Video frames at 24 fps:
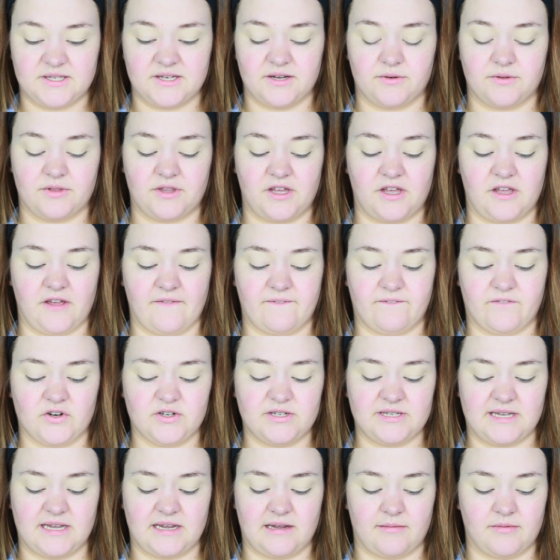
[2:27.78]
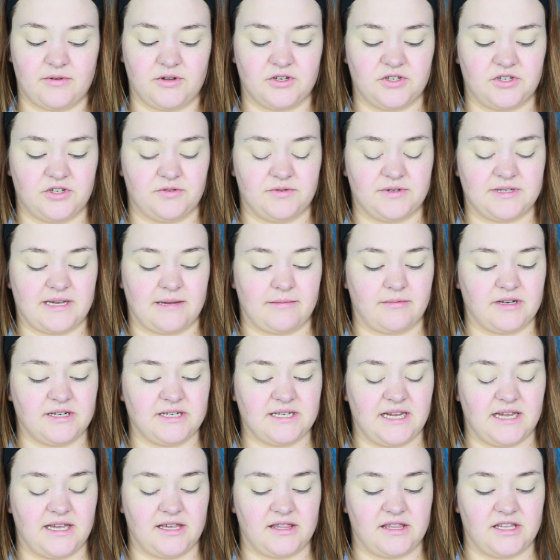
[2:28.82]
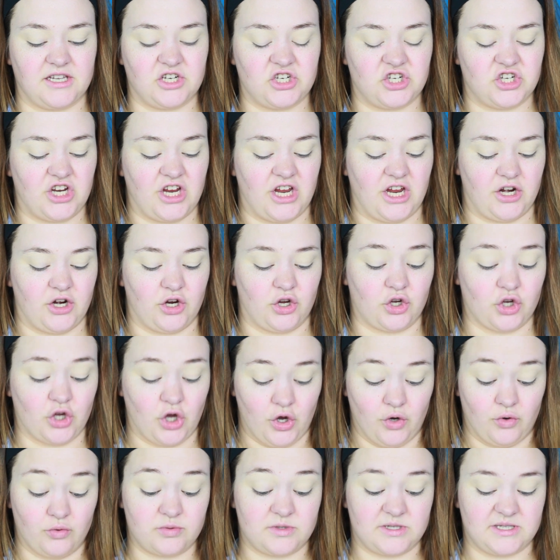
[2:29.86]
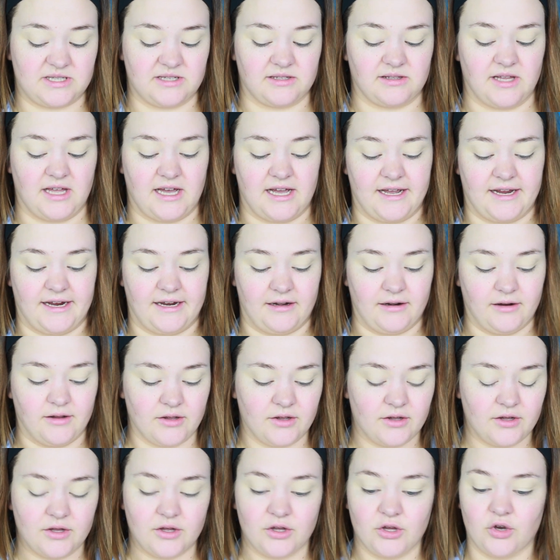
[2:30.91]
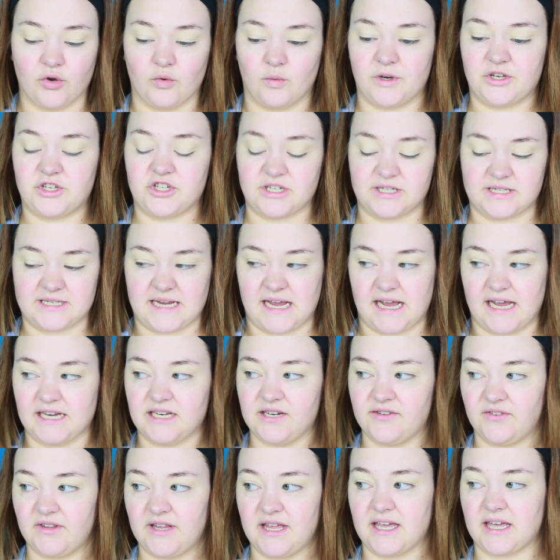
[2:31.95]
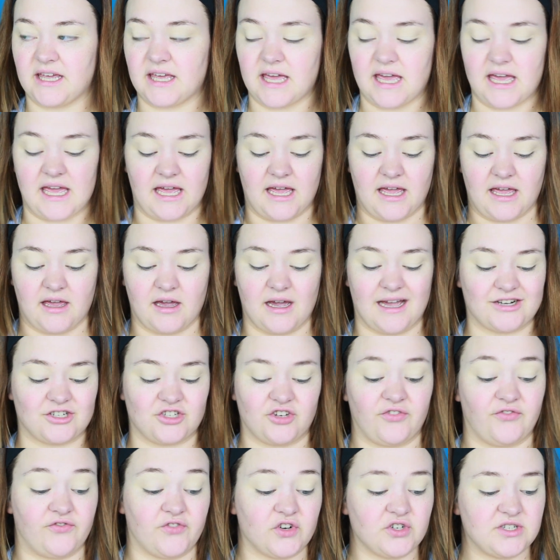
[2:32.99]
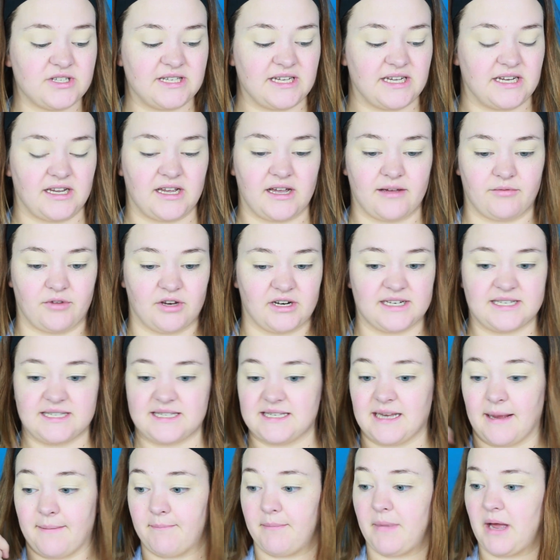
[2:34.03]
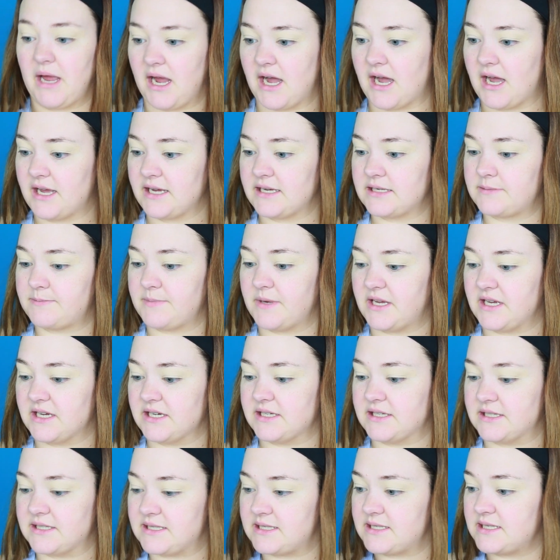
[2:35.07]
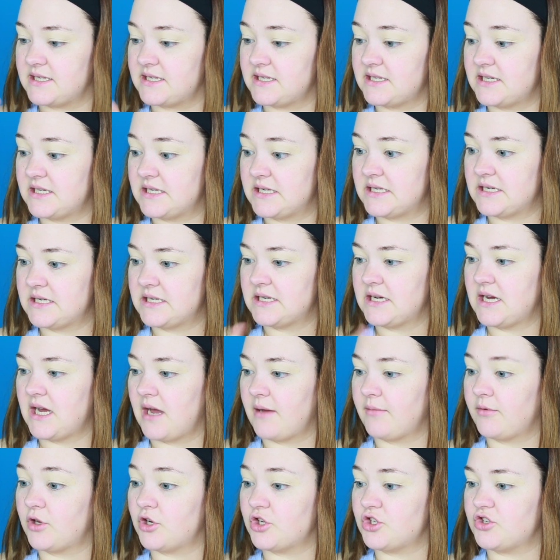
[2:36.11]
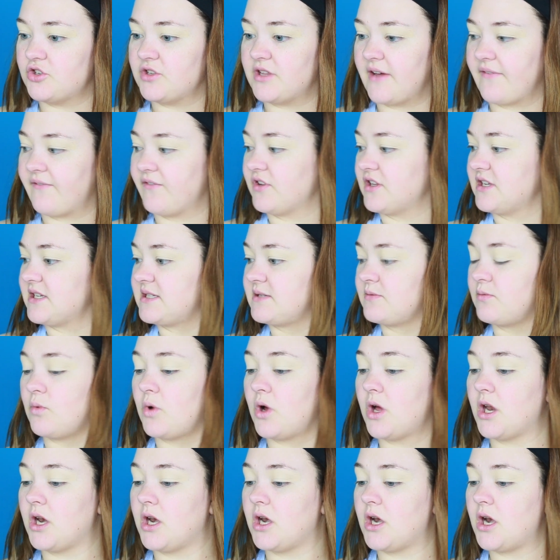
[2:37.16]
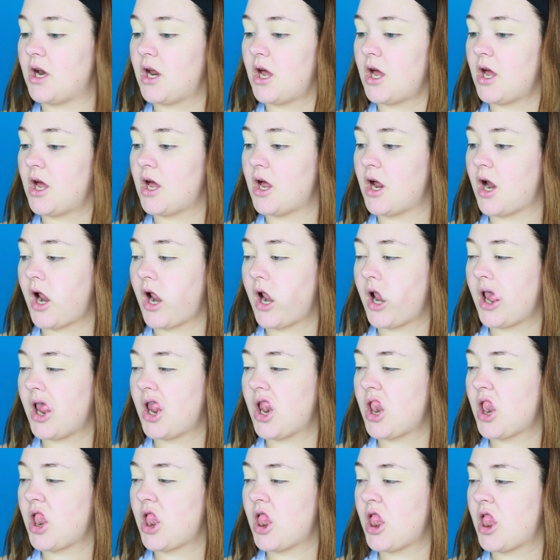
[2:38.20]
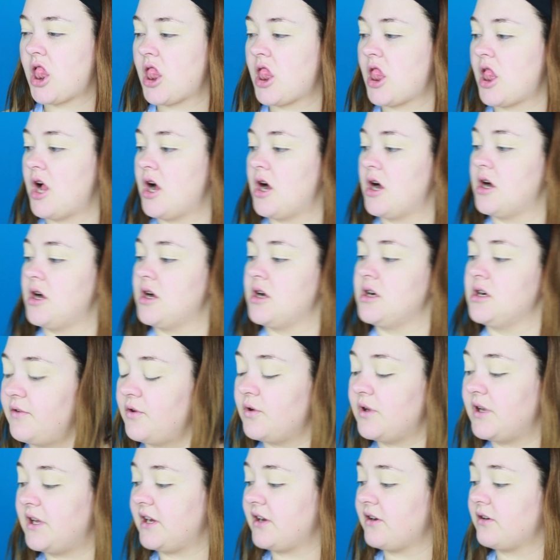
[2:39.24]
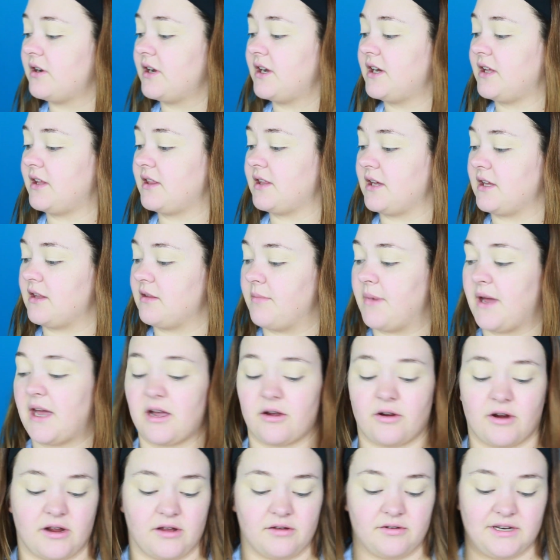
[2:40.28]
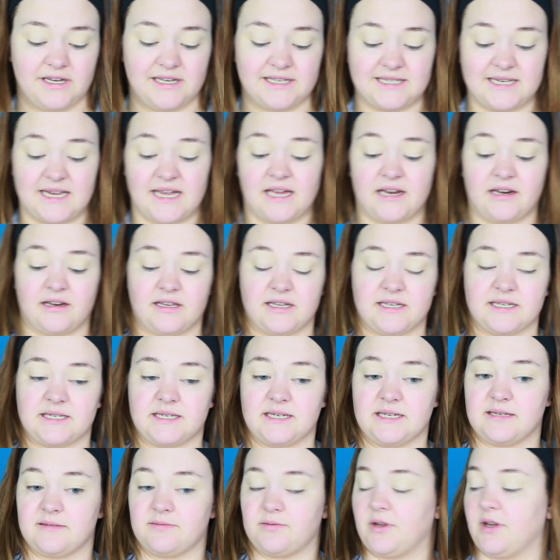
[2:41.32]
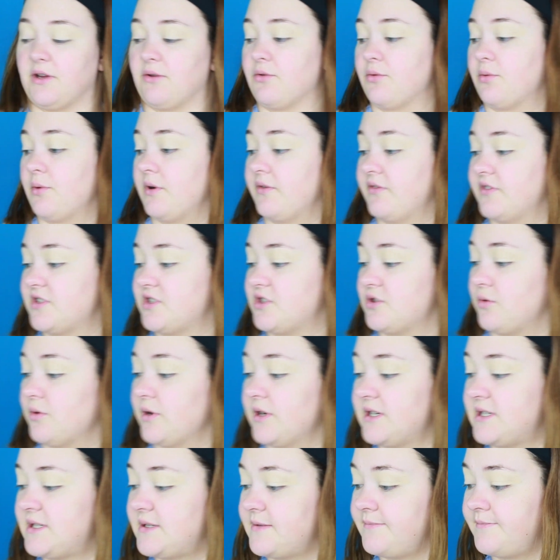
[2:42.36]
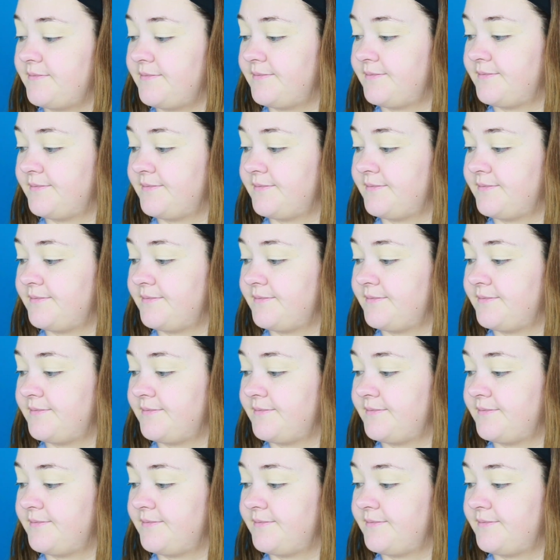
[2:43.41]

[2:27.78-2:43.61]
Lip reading: So the first thing I'm going to do is I'm going to take the shade Coastline, which is kind of like a, actually first thing I'm going to set my eyes because I'm going to do that for this one. If you hear anything in the background, it's Atticus. He's playing with one of his toys.